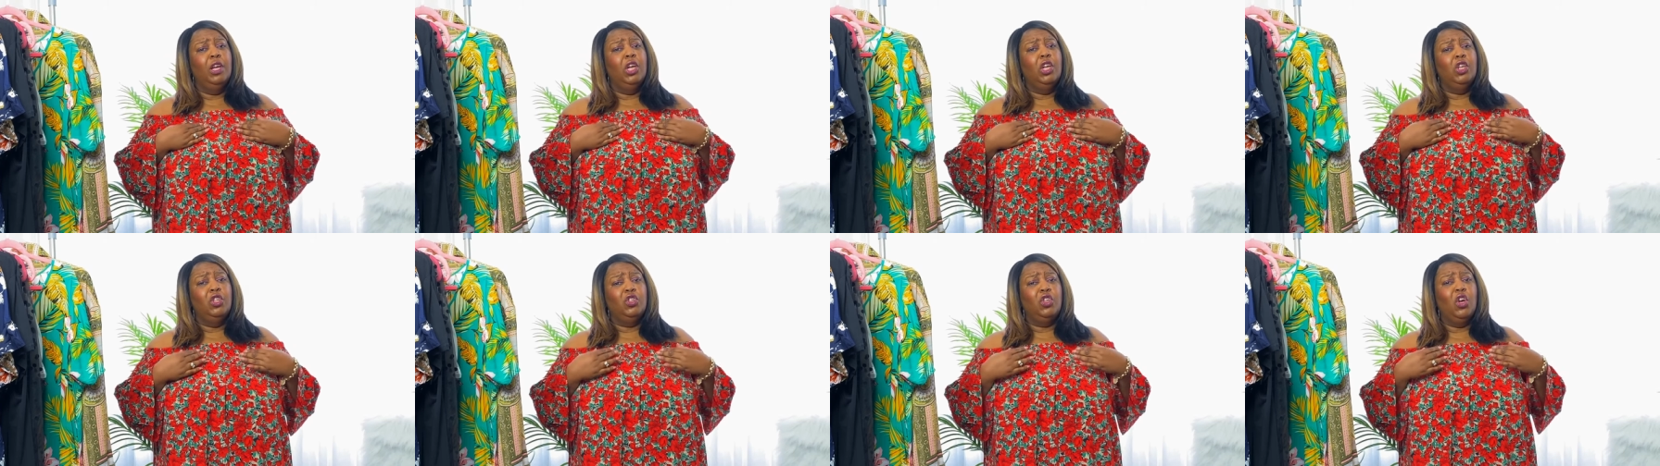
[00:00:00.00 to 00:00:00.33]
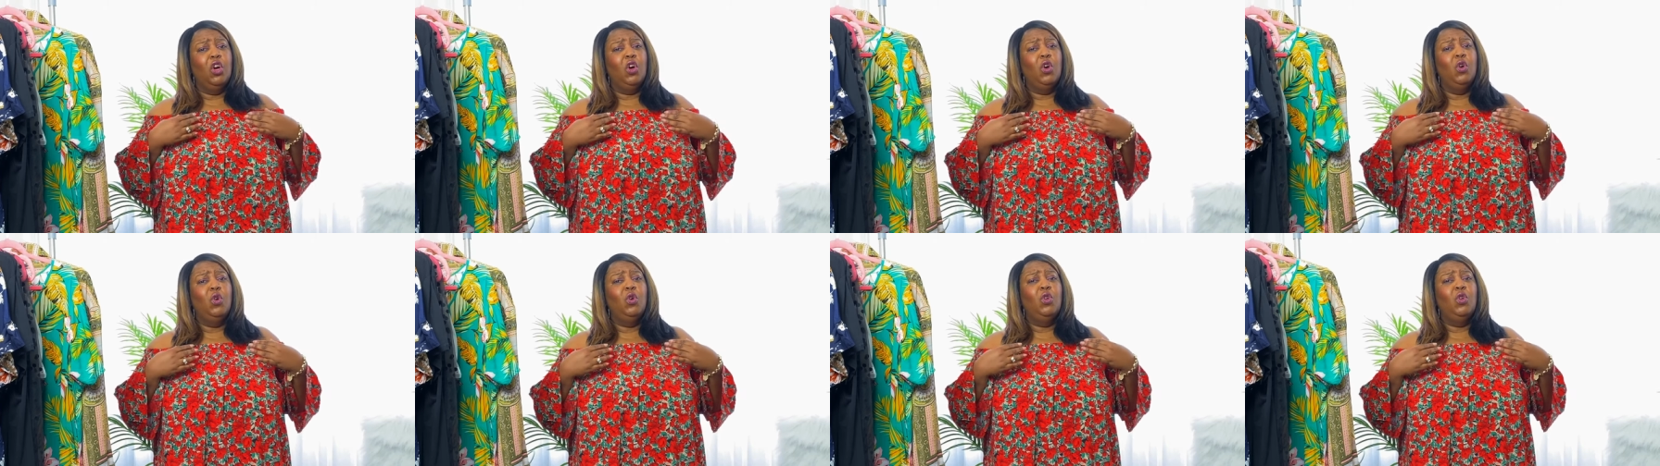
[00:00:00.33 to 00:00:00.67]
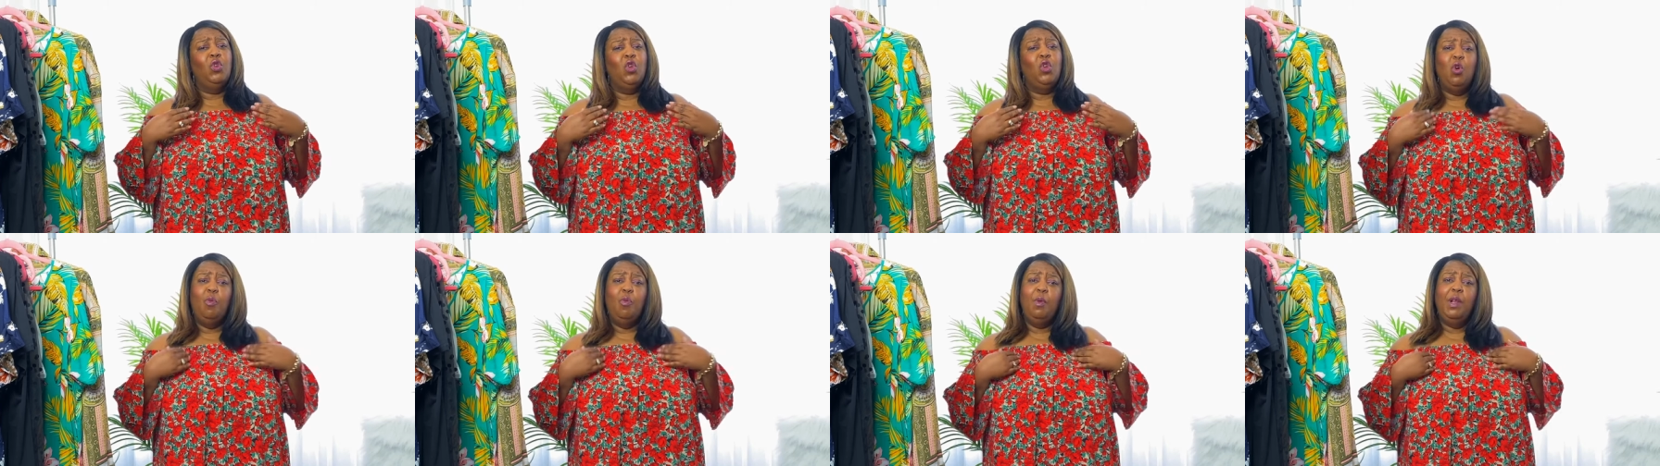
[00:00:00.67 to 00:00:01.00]
So
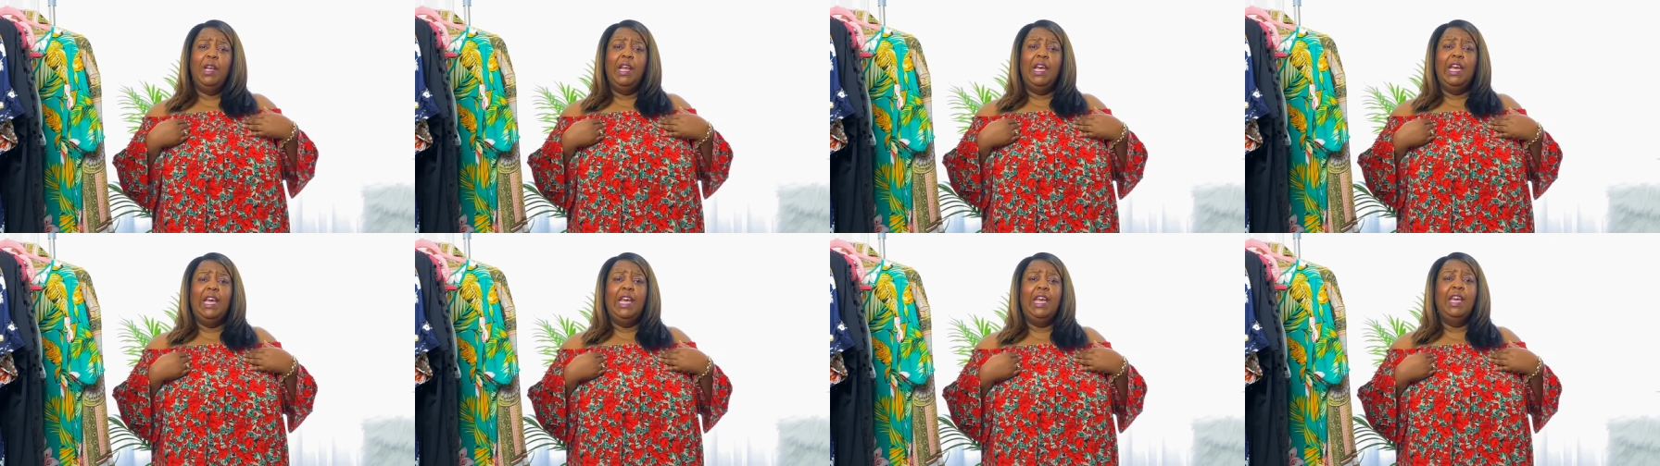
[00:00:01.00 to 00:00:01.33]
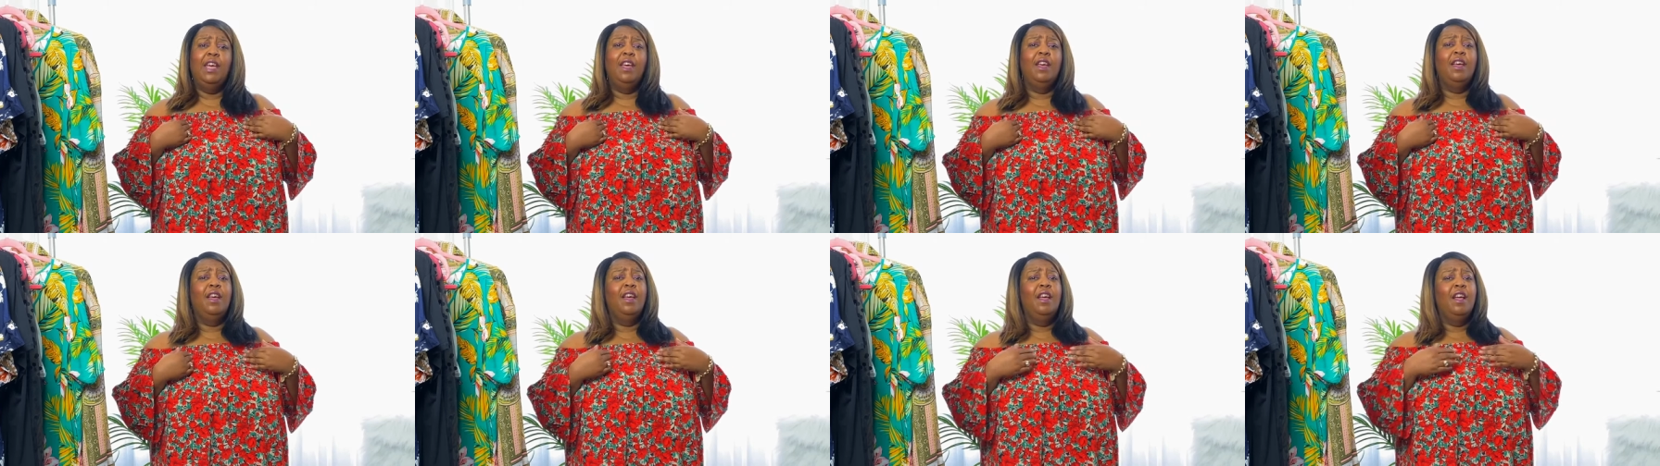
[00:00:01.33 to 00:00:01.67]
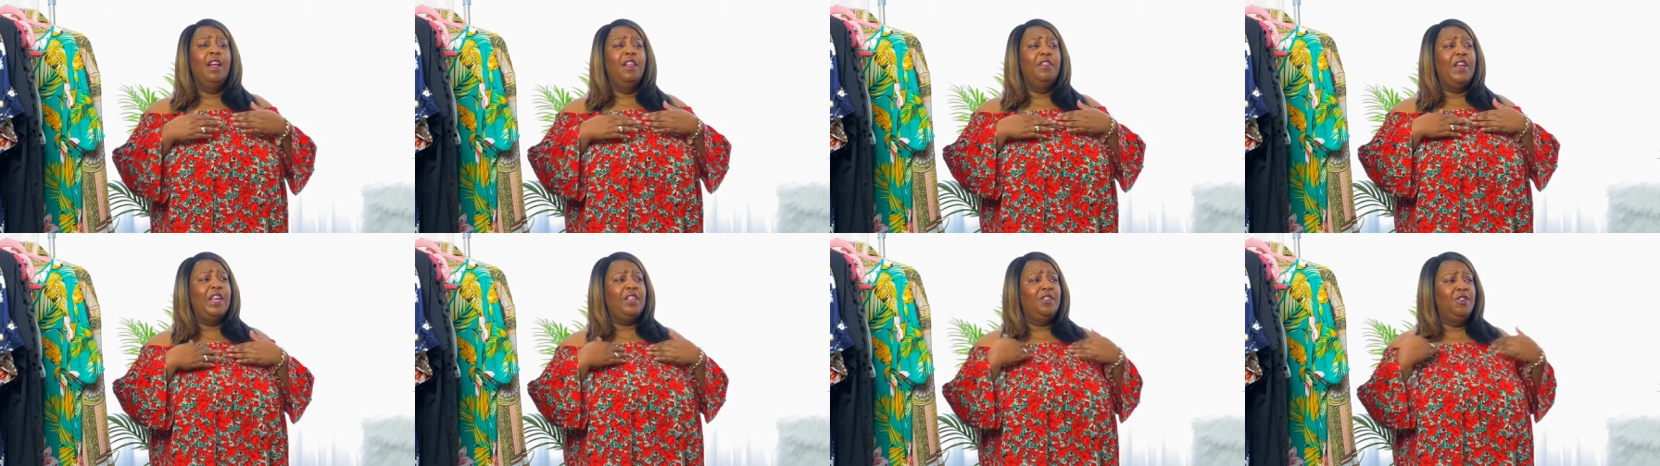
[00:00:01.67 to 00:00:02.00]
normally
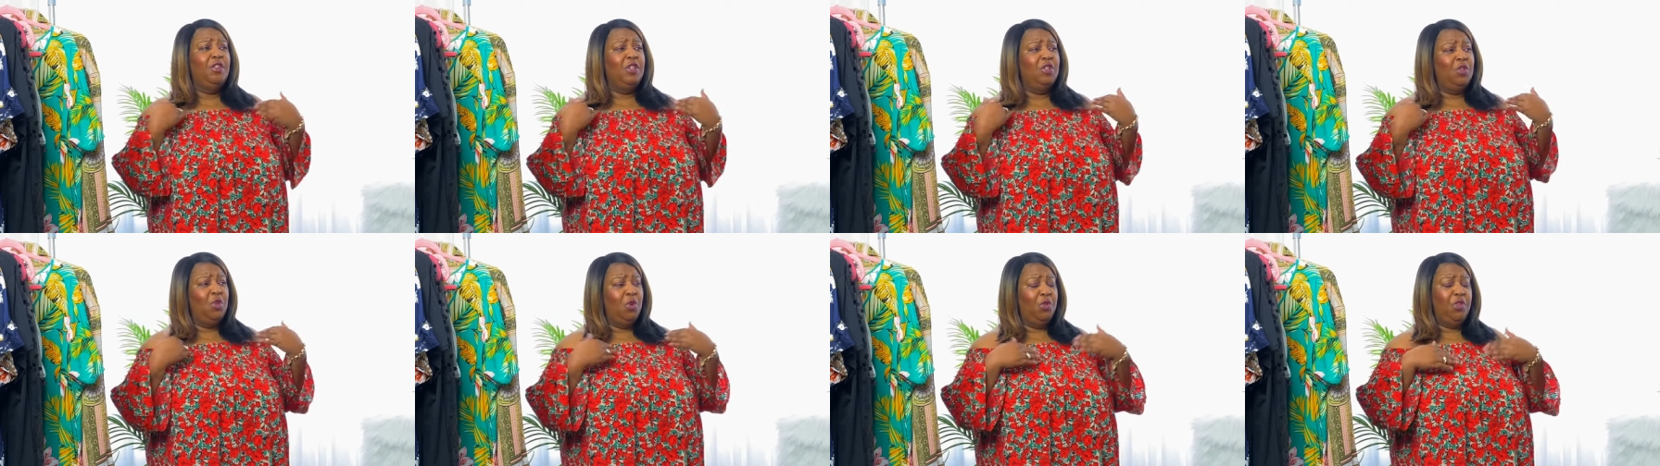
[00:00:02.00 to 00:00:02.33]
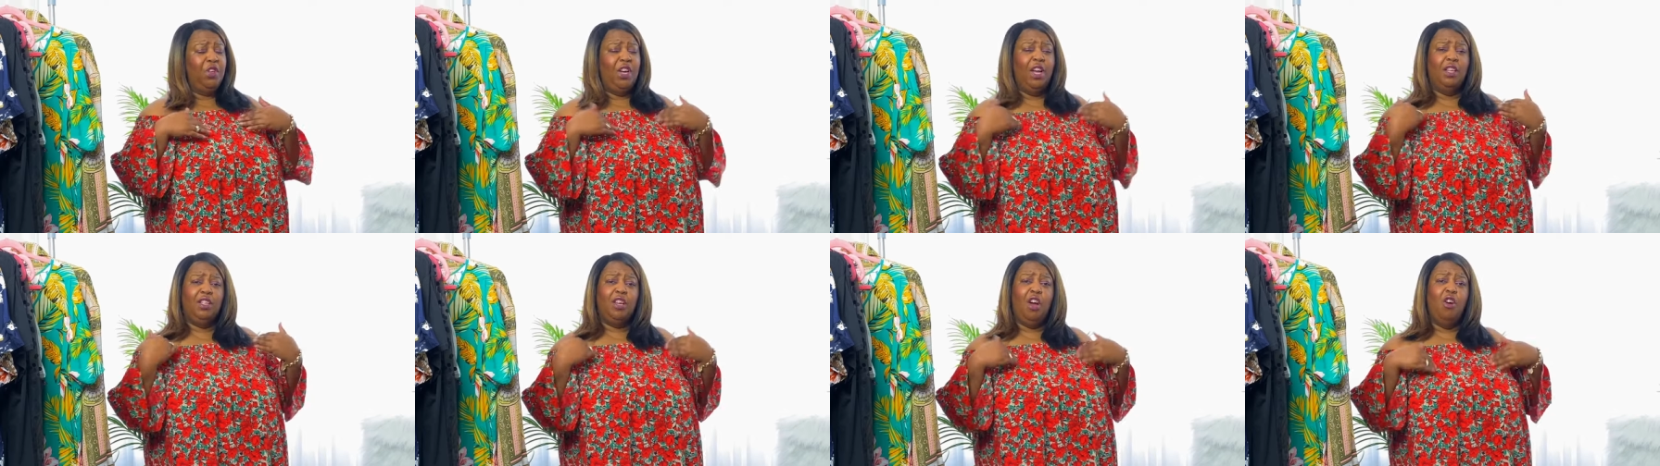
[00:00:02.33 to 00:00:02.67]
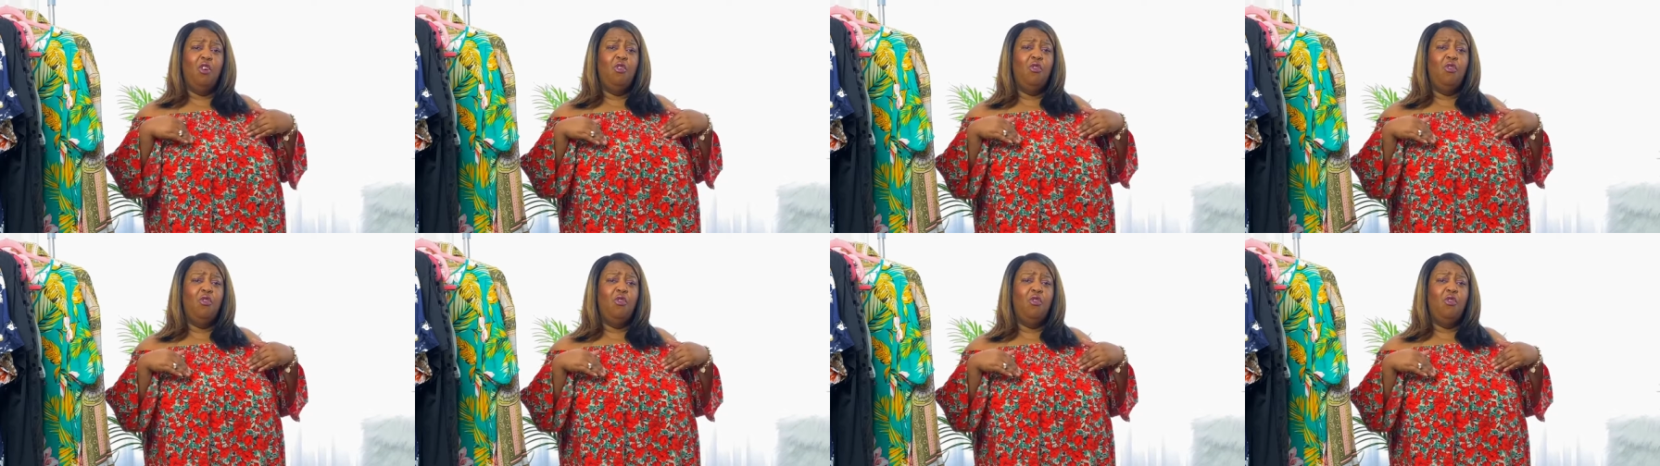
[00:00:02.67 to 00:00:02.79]
that's not the sort of thing I'd go